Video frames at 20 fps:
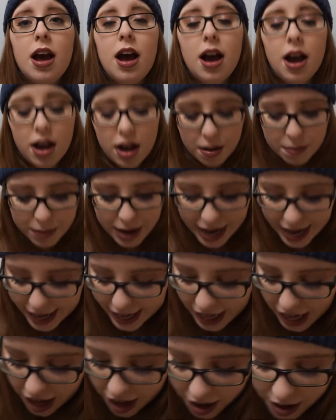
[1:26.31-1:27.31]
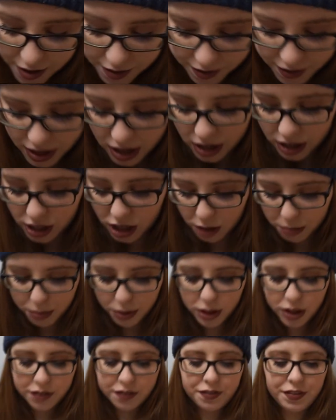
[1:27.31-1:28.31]
I have a
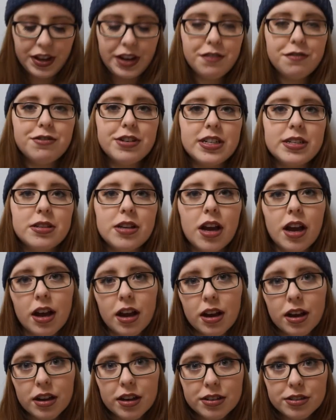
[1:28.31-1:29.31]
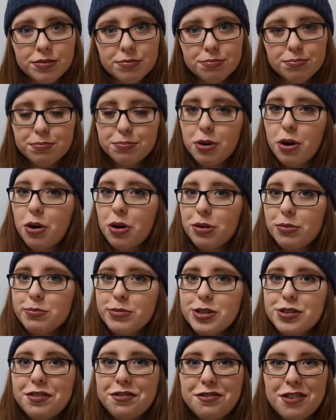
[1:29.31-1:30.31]
couple of favorite
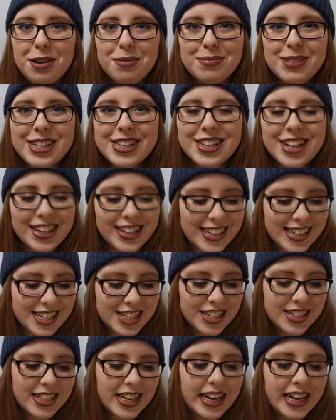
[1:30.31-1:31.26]
poems from this collection,